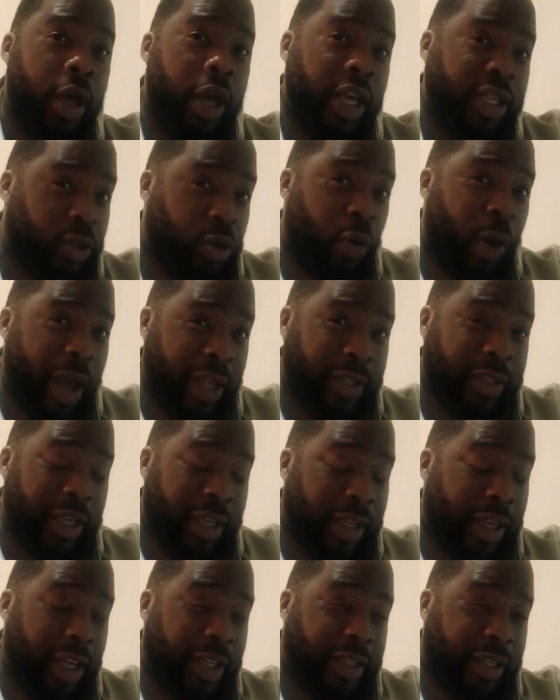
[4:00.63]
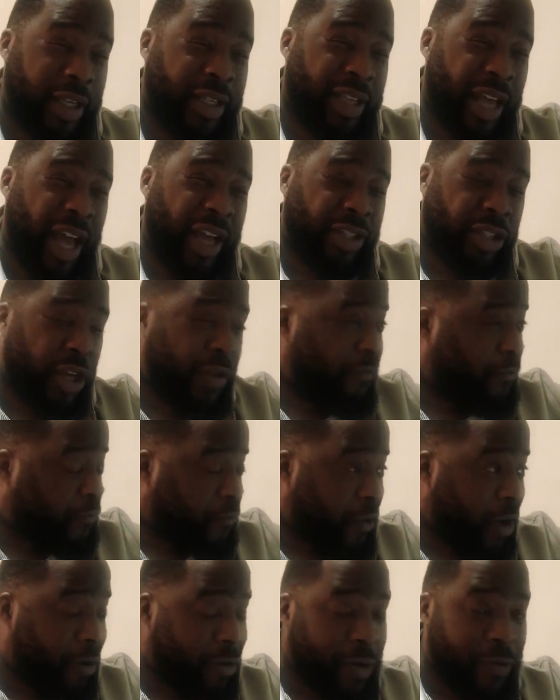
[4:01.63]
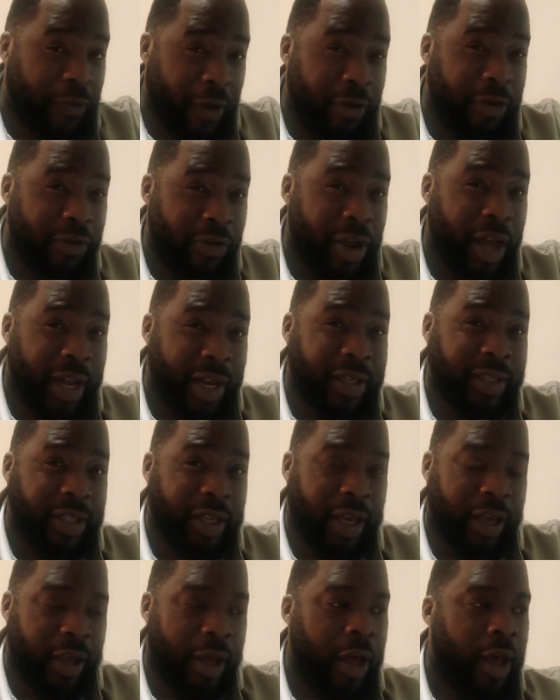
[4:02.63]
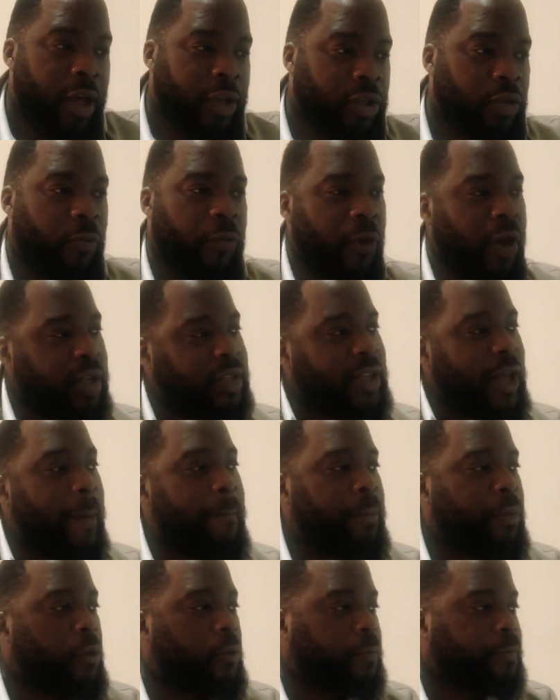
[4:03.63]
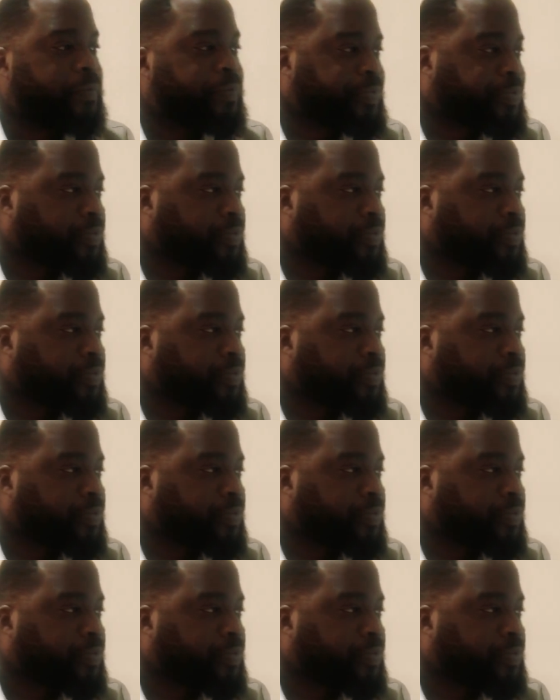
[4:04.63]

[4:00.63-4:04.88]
It's actually very, very realistic. So for example,